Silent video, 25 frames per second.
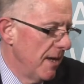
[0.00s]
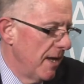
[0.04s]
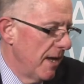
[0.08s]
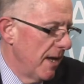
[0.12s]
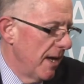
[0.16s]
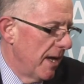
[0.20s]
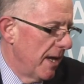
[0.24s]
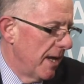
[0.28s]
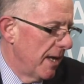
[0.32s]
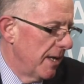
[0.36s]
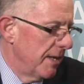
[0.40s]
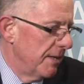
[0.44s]

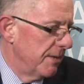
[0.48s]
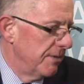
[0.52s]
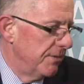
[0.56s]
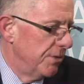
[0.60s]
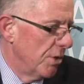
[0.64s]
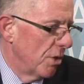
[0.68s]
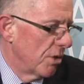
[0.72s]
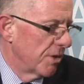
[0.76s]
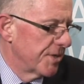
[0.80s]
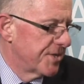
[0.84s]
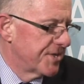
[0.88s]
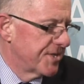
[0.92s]

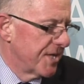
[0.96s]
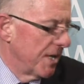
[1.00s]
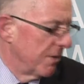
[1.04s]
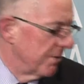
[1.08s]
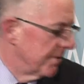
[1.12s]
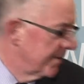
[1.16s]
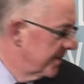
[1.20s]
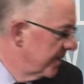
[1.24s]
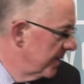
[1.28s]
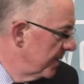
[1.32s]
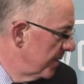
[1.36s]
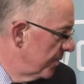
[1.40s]

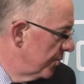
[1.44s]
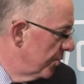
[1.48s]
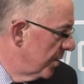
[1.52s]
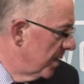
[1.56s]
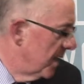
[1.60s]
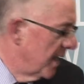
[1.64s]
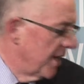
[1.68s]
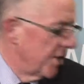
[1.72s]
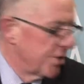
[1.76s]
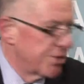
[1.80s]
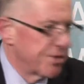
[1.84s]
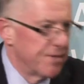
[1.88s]
North-South
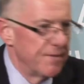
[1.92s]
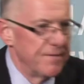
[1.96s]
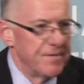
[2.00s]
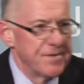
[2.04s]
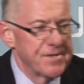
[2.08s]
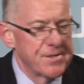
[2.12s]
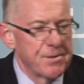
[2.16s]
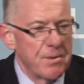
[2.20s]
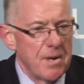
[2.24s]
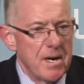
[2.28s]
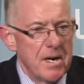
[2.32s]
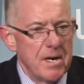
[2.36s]

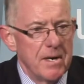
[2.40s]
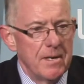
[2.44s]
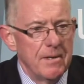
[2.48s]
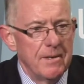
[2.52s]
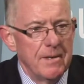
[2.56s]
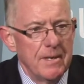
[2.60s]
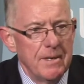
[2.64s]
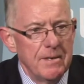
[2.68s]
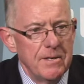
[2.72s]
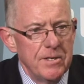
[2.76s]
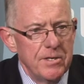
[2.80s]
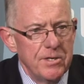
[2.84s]
relations, where
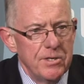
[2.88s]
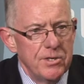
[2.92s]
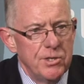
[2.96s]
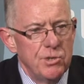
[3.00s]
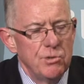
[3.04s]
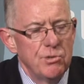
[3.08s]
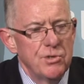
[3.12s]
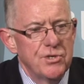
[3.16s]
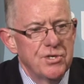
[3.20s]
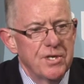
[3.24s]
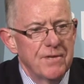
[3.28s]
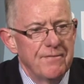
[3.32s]

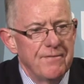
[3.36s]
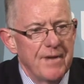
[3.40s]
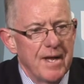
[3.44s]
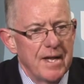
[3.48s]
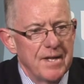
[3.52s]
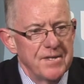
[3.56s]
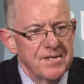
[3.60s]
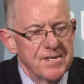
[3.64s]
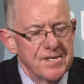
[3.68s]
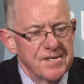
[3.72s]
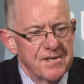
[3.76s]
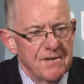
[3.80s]
huge
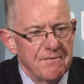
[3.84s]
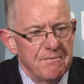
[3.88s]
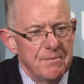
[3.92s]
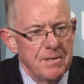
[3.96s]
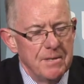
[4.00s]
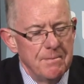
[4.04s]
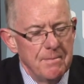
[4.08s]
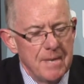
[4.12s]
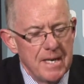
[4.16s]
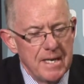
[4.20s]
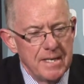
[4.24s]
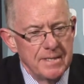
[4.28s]
advances have
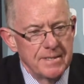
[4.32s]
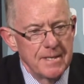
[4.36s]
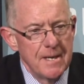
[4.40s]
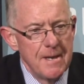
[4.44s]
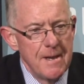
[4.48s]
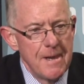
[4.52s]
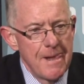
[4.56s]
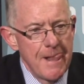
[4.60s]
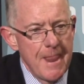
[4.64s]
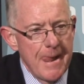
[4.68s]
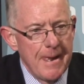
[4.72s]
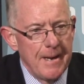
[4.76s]
been made
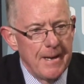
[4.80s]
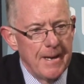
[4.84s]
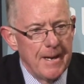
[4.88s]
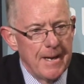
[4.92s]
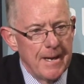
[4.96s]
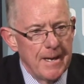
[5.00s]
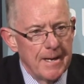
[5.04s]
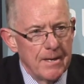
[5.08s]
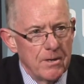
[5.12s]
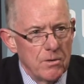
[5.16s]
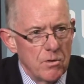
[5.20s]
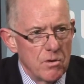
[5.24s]

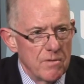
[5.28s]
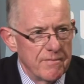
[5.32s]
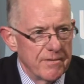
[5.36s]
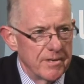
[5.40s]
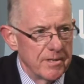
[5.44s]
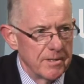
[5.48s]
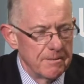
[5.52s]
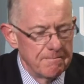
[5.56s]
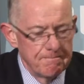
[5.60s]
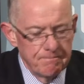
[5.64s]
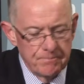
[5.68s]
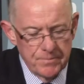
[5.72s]

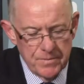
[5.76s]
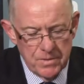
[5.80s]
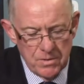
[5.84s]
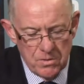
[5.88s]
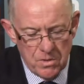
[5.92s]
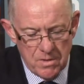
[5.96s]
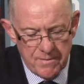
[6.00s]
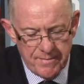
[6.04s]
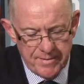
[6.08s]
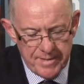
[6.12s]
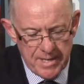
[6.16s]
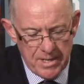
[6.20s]
over
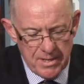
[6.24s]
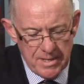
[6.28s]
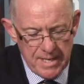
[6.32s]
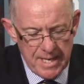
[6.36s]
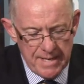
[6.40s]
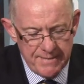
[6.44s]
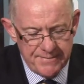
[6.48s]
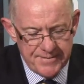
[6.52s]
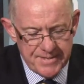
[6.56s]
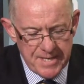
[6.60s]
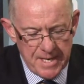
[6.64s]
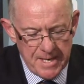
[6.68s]
our
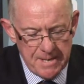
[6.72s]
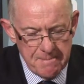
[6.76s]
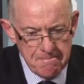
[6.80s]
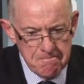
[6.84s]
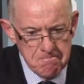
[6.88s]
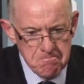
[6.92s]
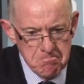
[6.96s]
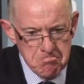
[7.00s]
lifetime.